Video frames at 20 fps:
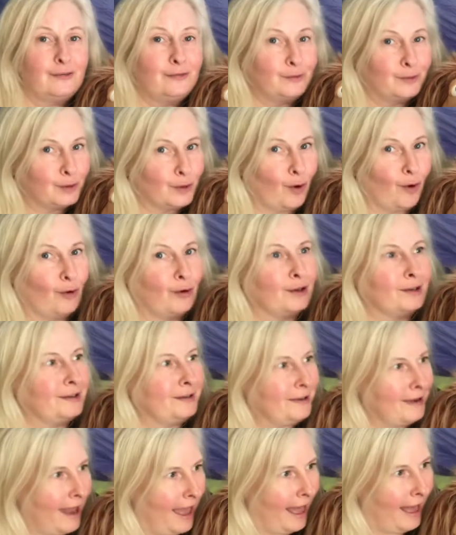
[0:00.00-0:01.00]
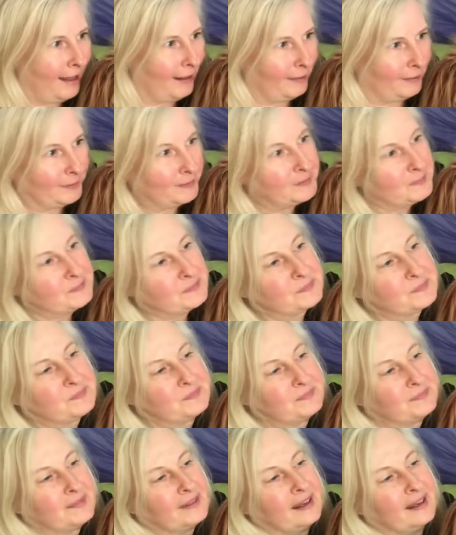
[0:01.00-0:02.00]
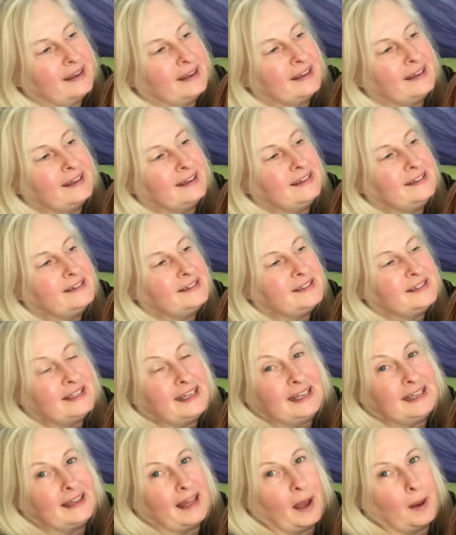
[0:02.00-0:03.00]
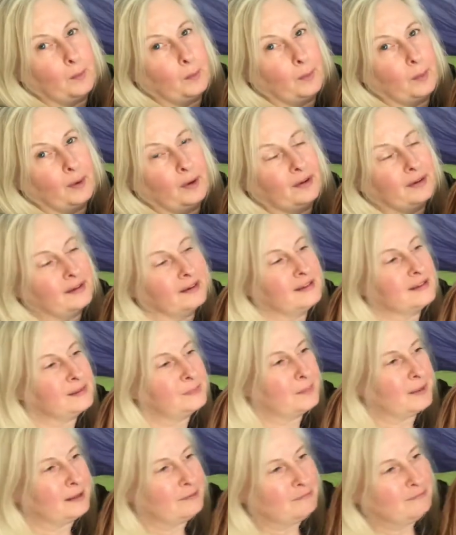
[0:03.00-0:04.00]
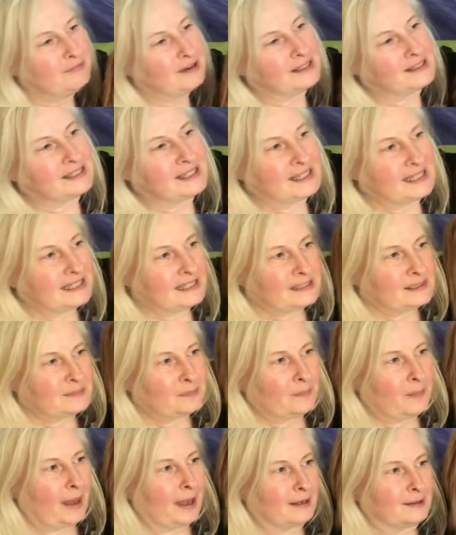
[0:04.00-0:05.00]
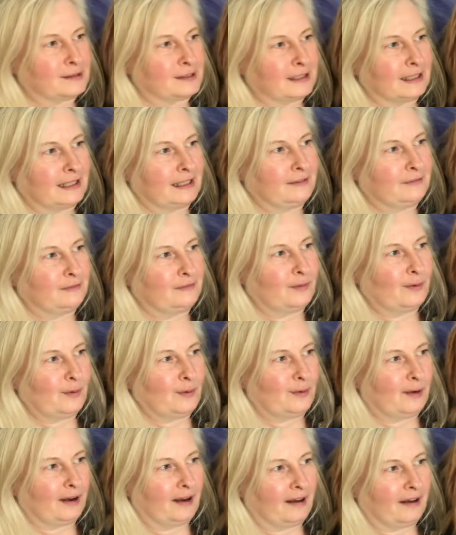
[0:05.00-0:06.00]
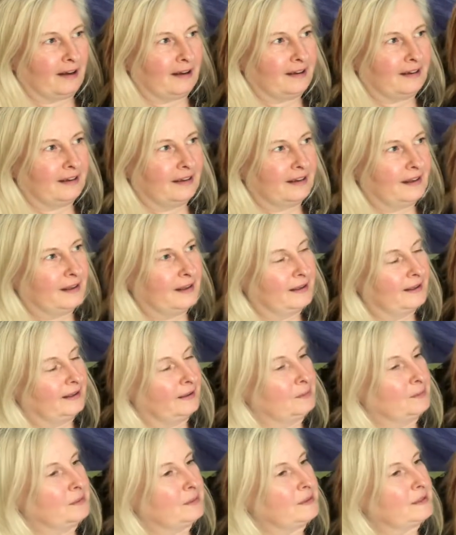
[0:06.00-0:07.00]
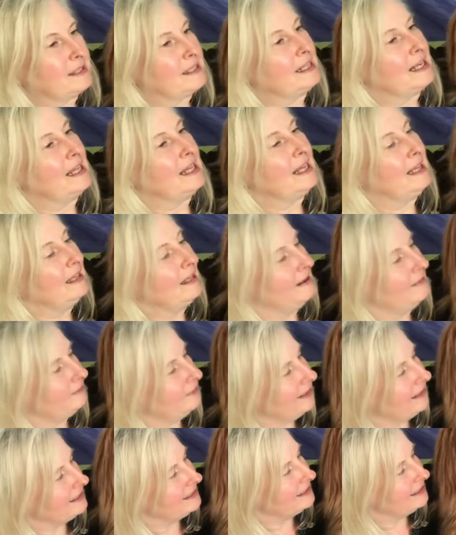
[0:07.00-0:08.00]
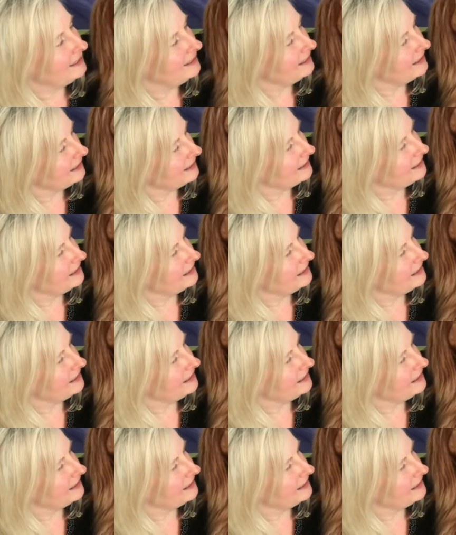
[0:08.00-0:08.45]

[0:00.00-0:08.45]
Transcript: Dog Nell. Can you see that book? It's been written especially for her. What a lovely addition to